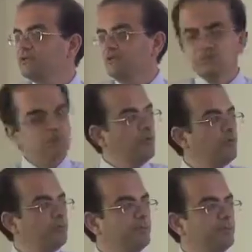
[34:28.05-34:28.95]
There was
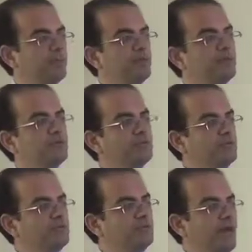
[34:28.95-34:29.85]
no
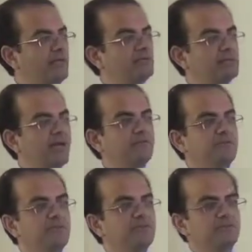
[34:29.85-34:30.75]
downside
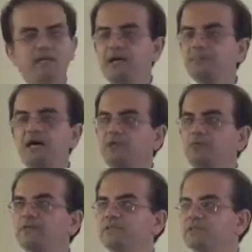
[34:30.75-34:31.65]
for them saying, I'm not
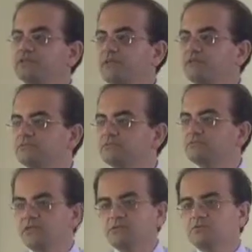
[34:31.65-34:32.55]
ready to change.
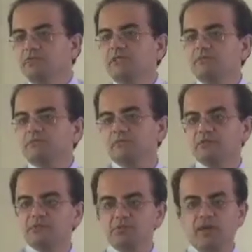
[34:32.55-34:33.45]
They could say it.
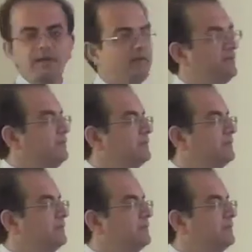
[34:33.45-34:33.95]
That's okay.